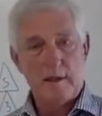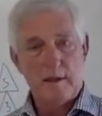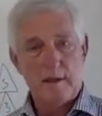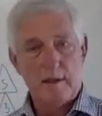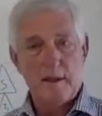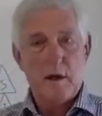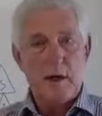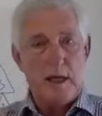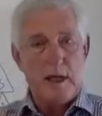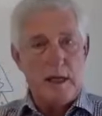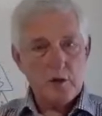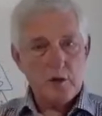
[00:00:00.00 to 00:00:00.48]

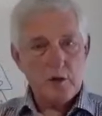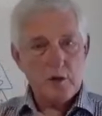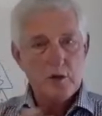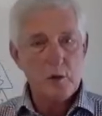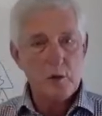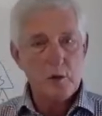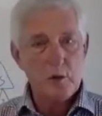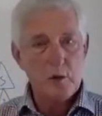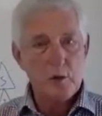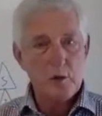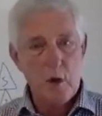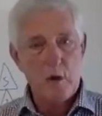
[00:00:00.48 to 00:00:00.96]
they're
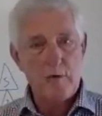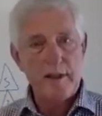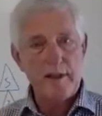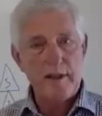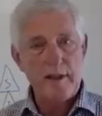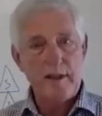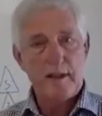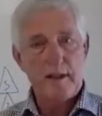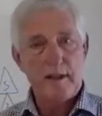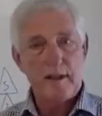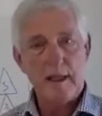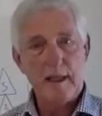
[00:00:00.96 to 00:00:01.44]

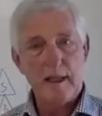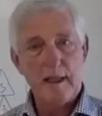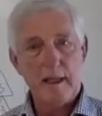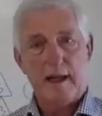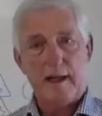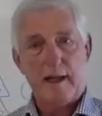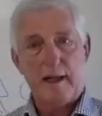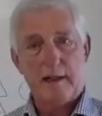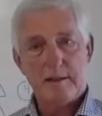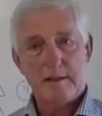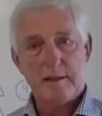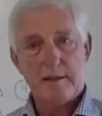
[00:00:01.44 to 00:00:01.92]
interwoven and
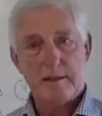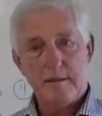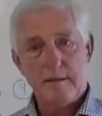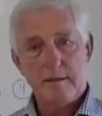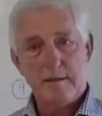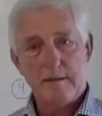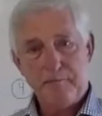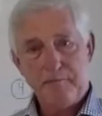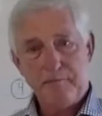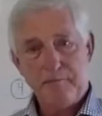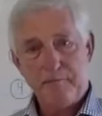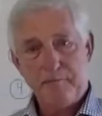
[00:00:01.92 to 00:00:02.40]
linked.
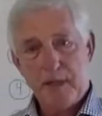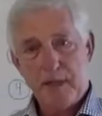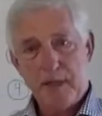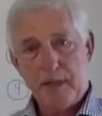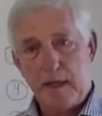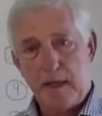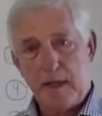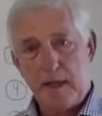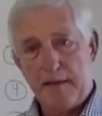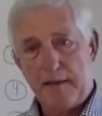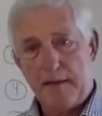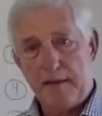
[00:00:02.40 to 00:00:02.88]

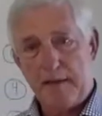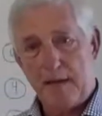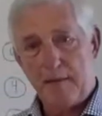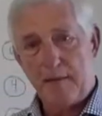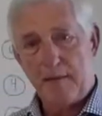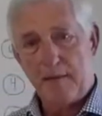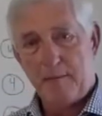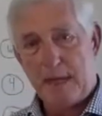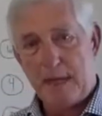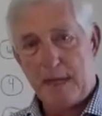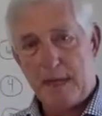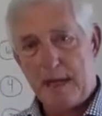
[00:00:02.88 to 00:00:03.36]
And
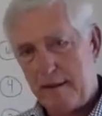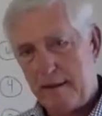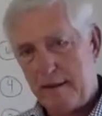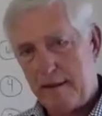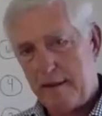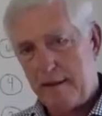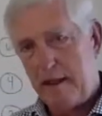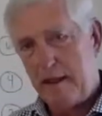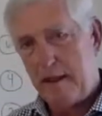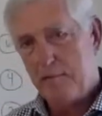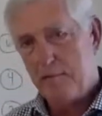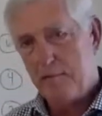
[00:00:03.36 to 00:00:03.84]
that by
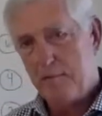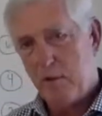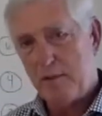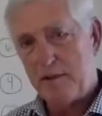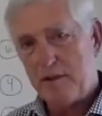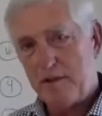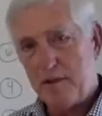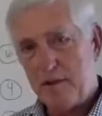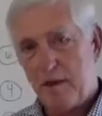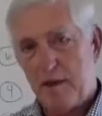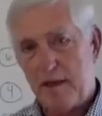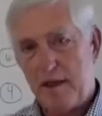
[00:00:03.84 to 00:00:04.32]
the
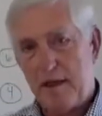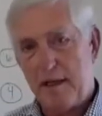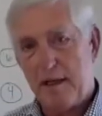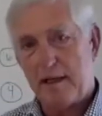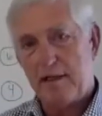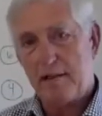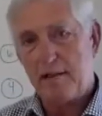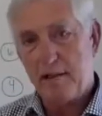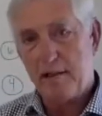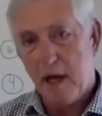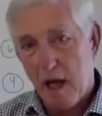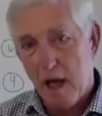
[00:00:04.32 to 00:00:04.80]
momentary
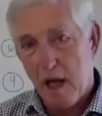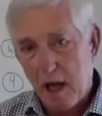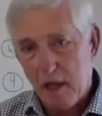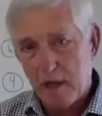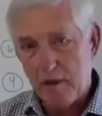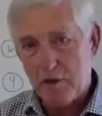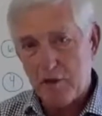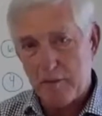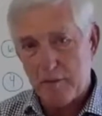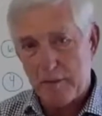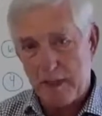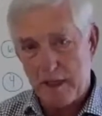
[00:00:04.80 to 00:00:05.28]

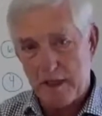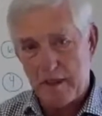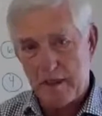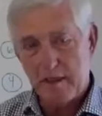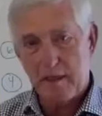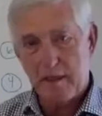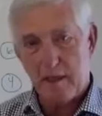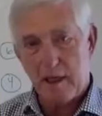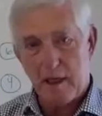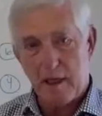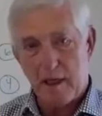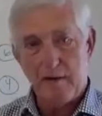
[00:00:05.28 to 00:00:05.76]

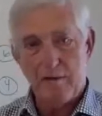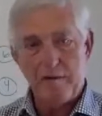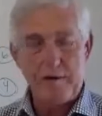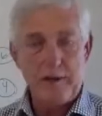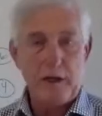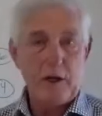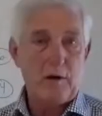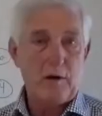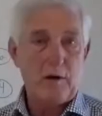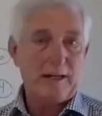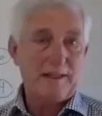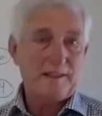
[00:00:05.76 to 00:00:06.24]
acknowledgement of
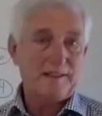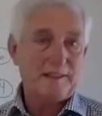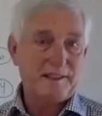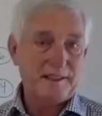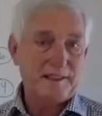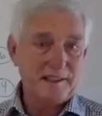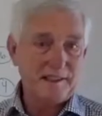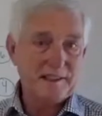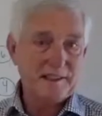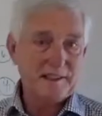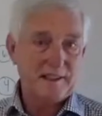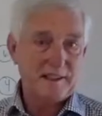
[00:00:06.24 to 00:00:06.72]
their
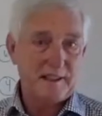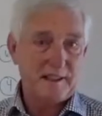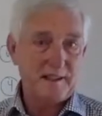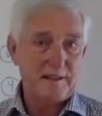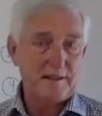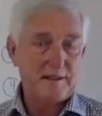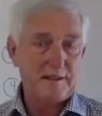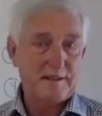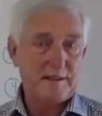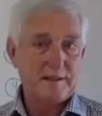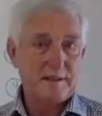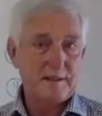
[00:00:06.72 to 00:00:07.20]

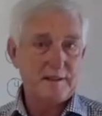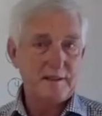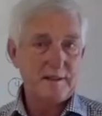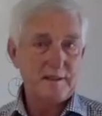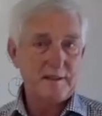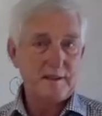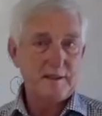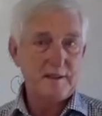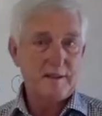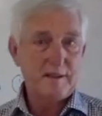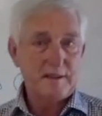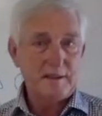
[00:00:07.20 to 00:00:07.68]
existence,
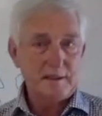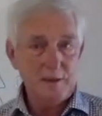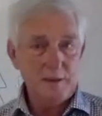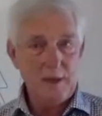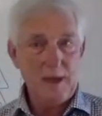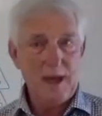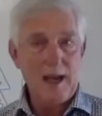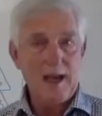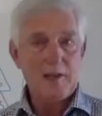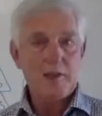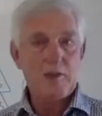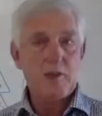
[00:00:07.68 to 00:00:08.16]
you're
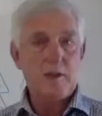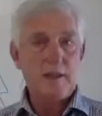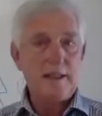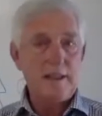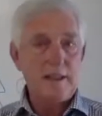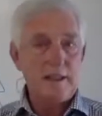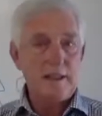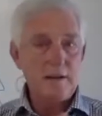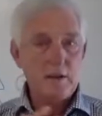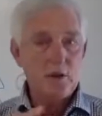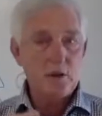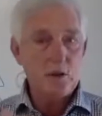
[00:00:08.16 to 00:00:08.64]

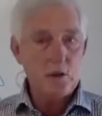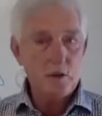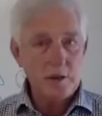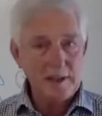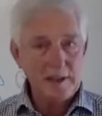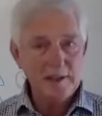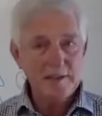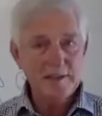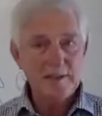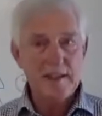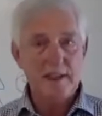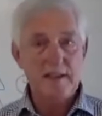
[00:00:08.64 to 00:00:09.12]
actually
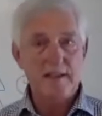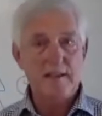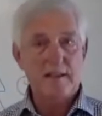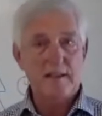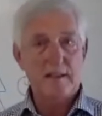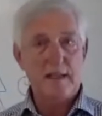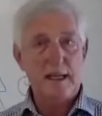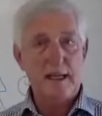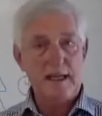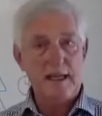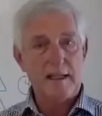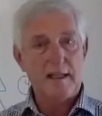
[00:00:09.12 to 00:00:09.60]
increasing the
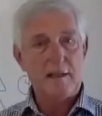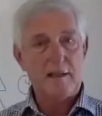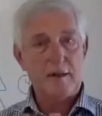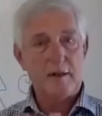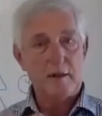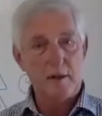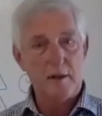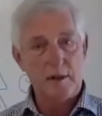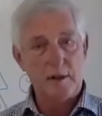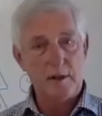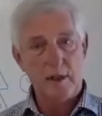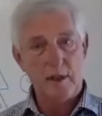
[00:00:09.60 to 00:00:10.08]

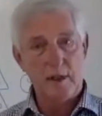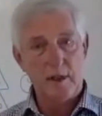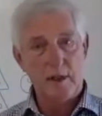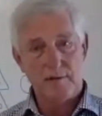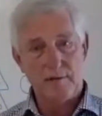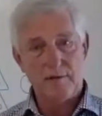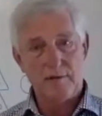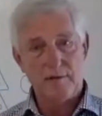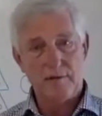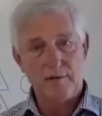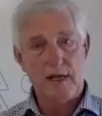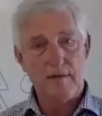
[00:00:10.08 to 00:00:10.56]
likelihood
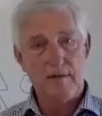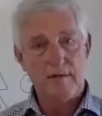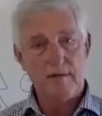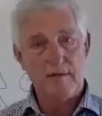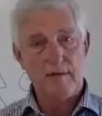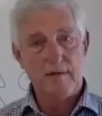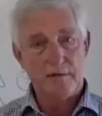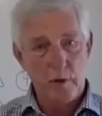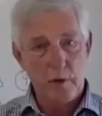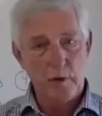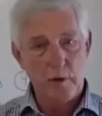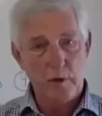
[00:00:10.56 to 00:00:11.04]
of life
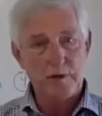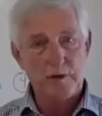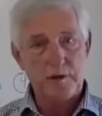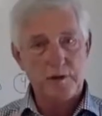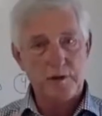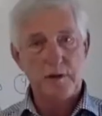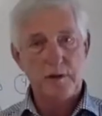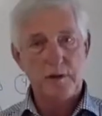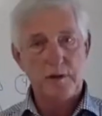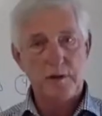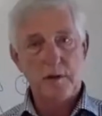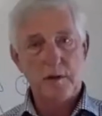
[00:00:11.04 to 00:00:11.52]

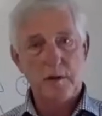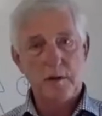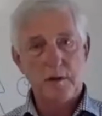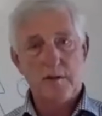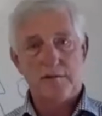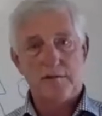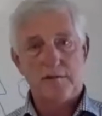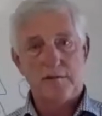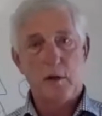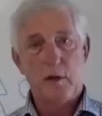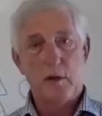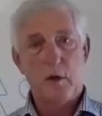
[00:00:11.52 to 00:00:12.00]
force
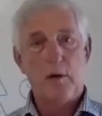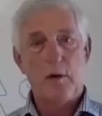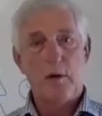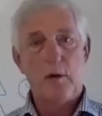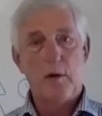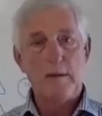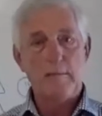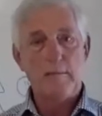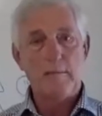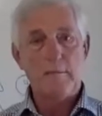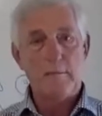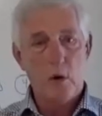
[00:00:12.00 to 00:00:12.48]

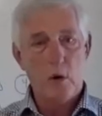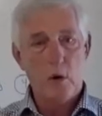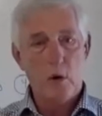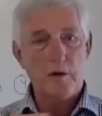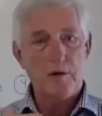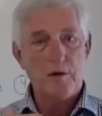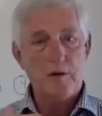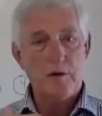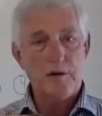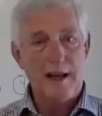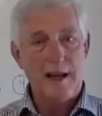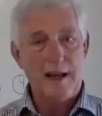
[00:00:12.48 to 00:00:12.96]
flowing
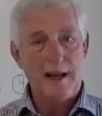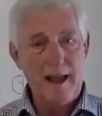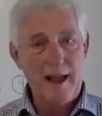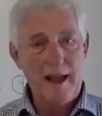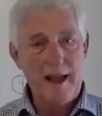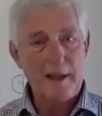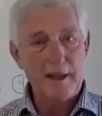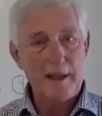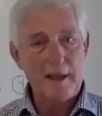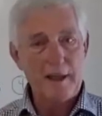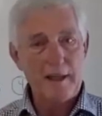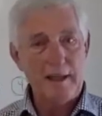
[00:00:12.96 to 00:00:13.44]
more
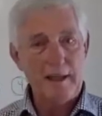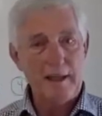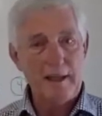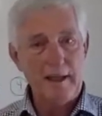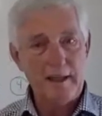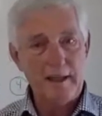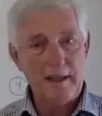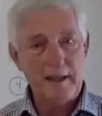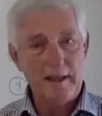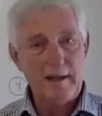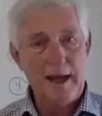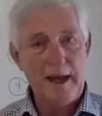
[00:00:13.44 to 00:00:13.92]

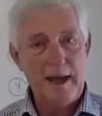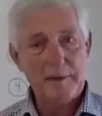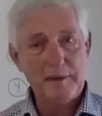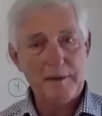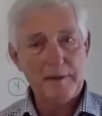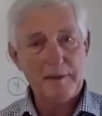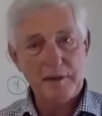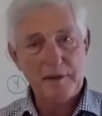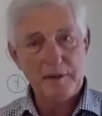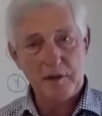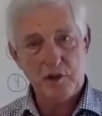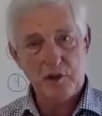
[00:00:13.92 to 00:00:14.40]
dynamically in
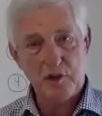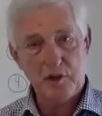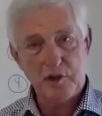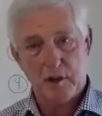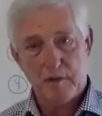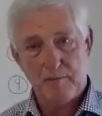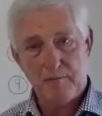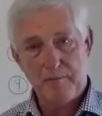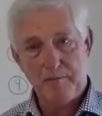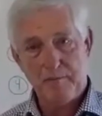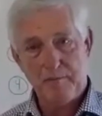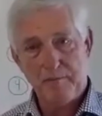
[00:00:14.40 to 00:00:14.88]
that
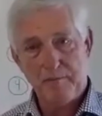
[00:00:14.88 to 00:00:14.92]
position.